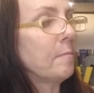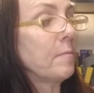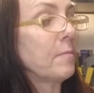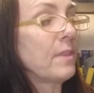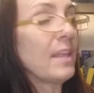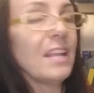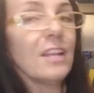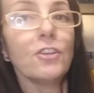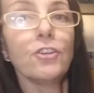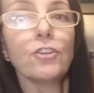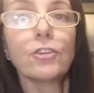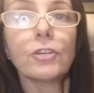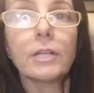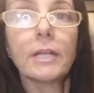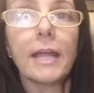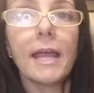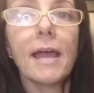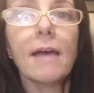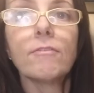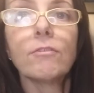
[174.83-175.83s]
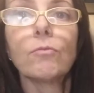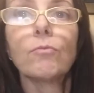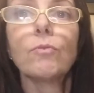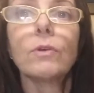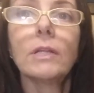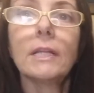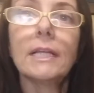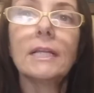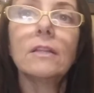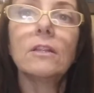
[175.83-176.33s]
then you're going to have a
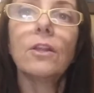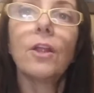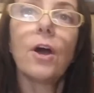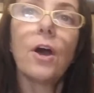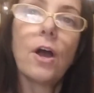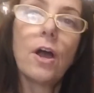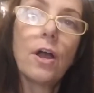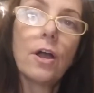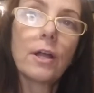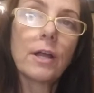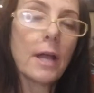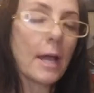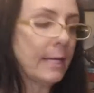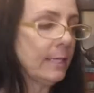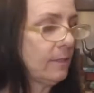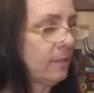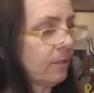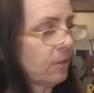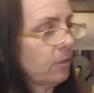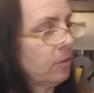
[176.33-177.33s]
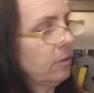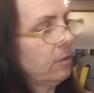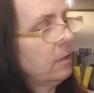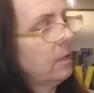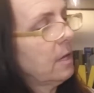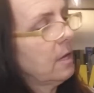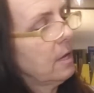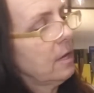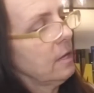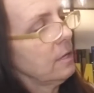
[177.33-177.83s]
really long icicle.
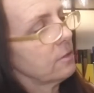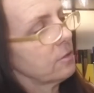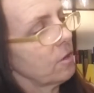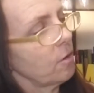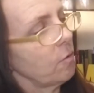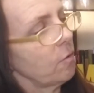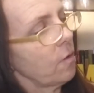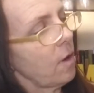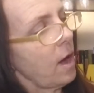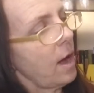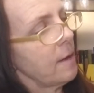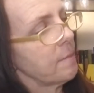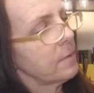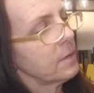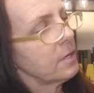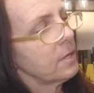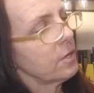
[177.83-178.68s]
So I'm going to